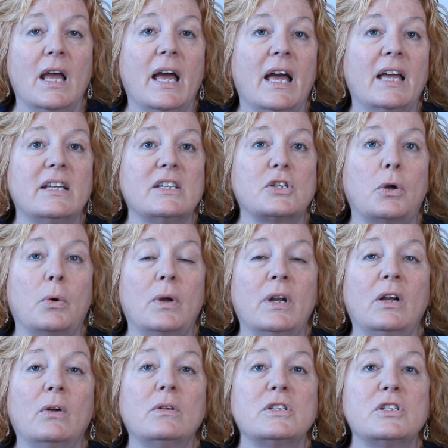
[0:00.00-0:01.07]
It is
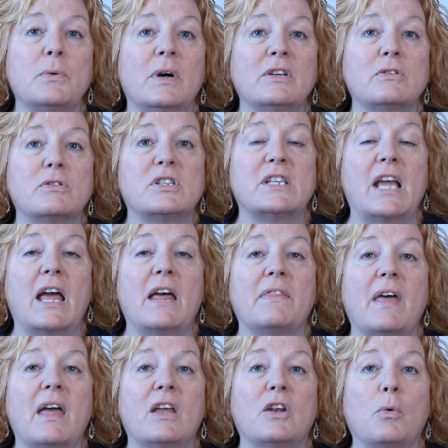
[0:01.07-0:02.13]
critical to understand
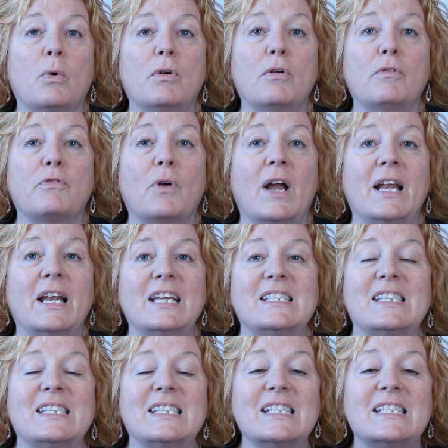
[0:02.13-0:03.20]
that in order for any
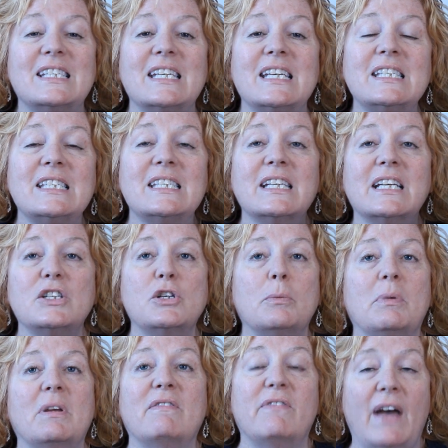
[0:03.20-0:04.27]
statistic to
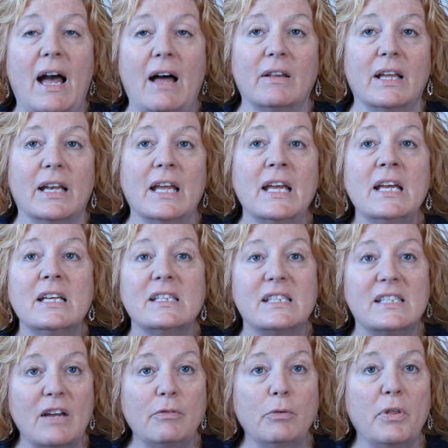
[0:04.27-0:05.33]
be valid,
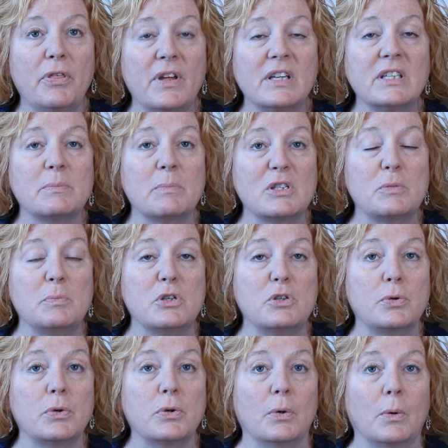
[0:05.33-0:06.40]
several things must be
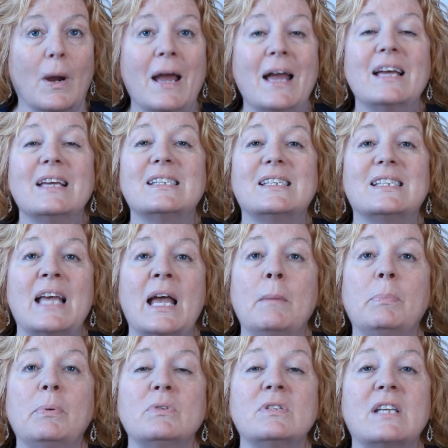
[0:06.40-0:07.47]
true.
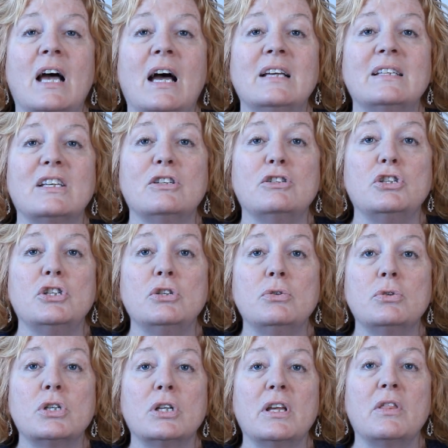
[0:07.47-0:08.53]
Sample size is
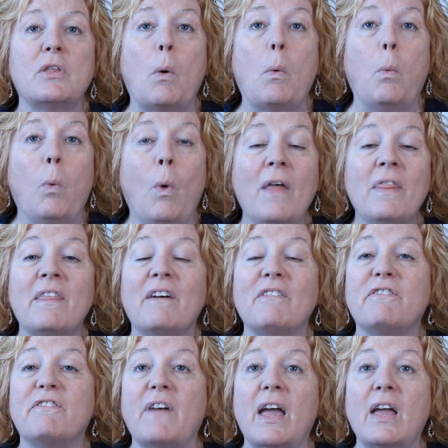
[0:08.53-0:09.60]
usually the one that
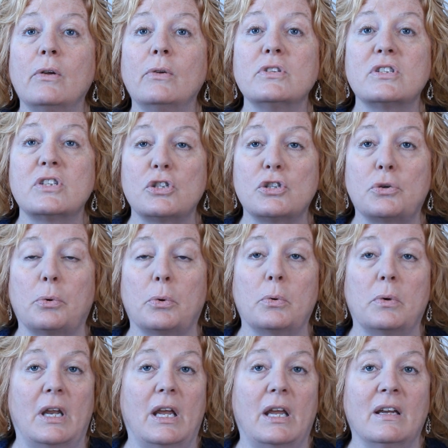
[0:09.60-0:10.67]
fails
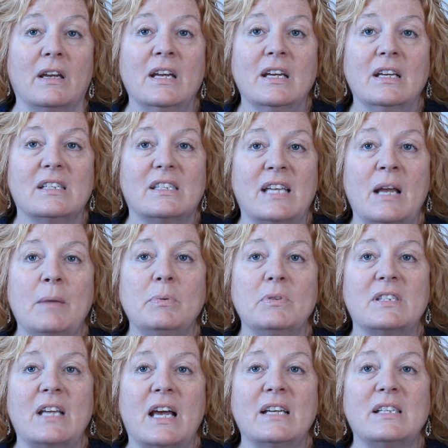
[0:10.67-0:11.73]
scrutiny. Sample
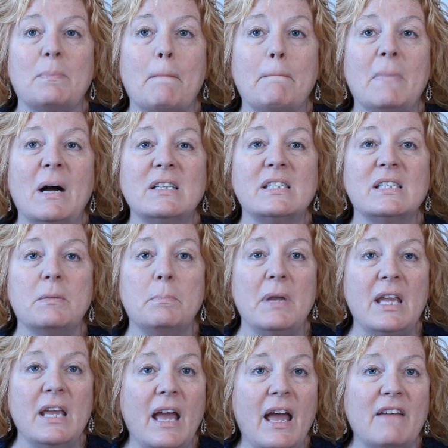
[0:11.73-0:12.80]
size must
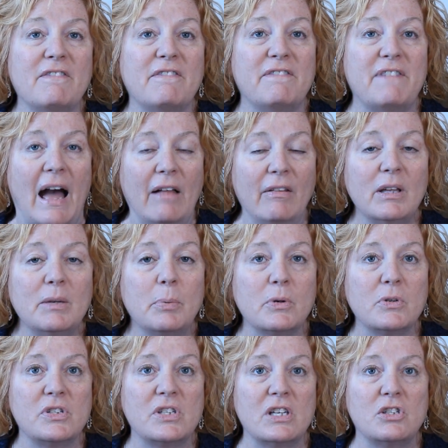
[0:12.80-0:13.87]
be a valid
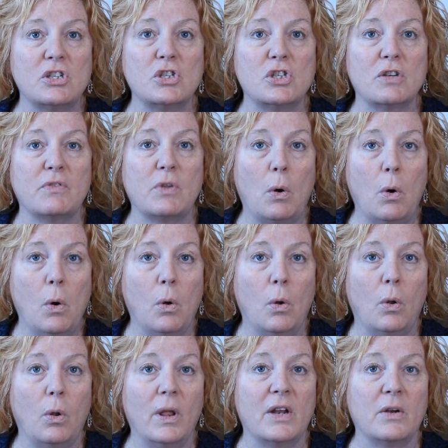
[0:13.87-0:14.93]
percentage of the
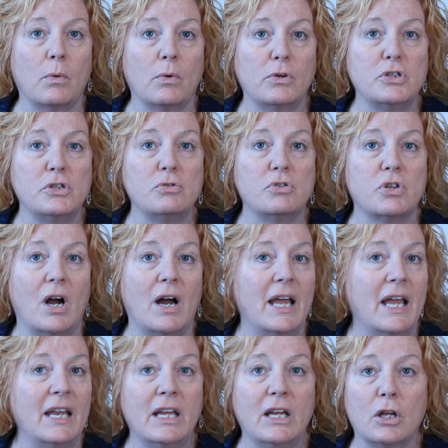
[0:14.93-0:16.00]
whole in order to draw
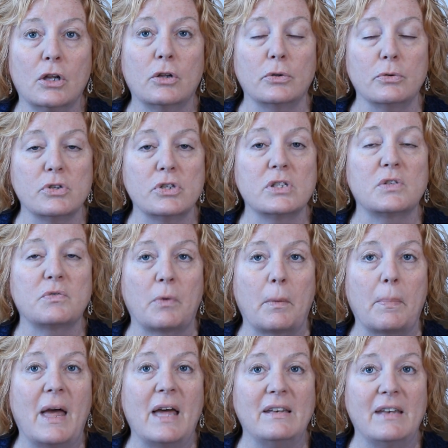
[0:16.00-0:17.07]
any conclusions
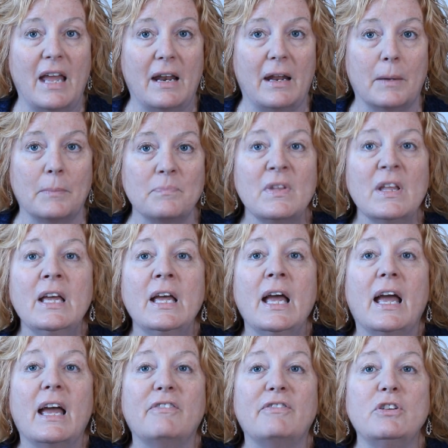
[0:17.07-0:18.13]
from that data.
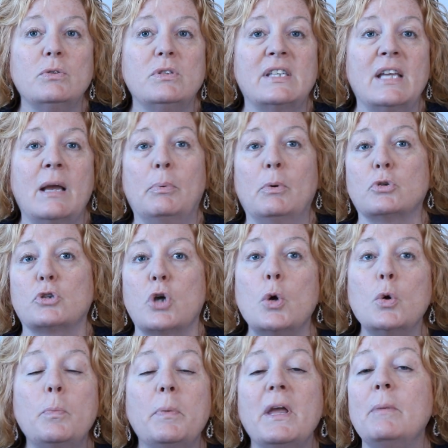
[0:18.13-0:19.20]
If you sample
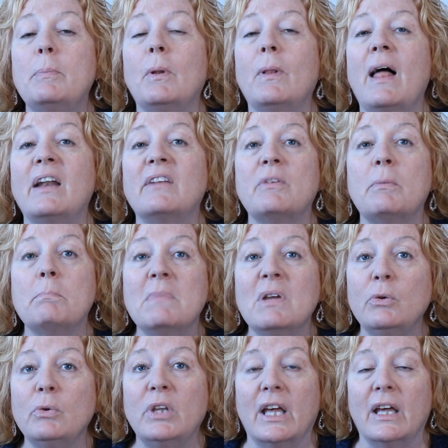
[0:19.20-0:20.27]
2 people out of
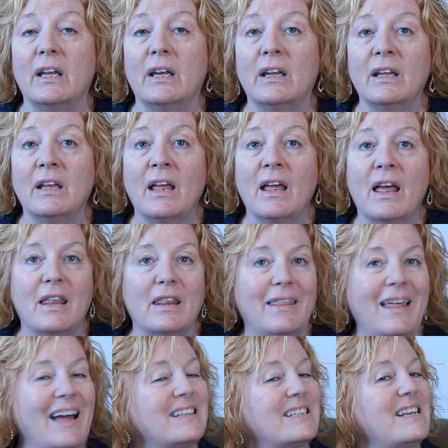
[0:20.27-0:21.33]
1,000,000,
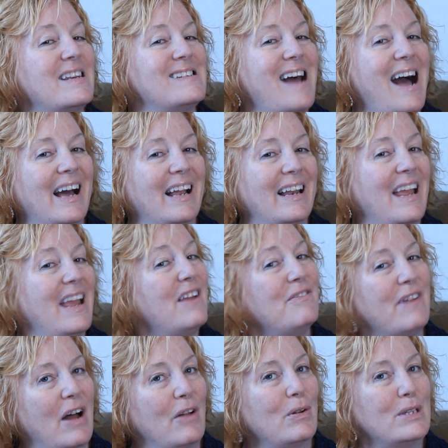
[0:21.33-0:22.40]
that is not a
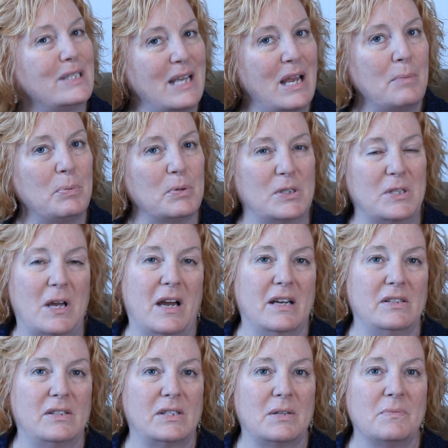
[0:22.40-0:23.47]
valid sample
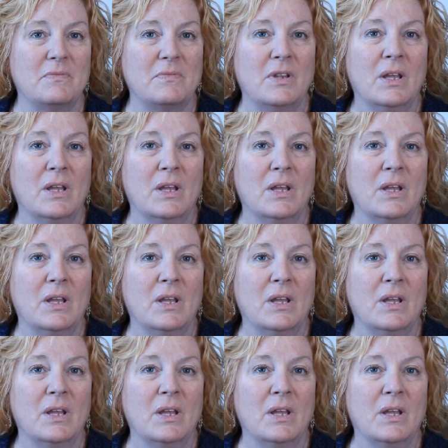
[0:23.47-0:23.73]
size.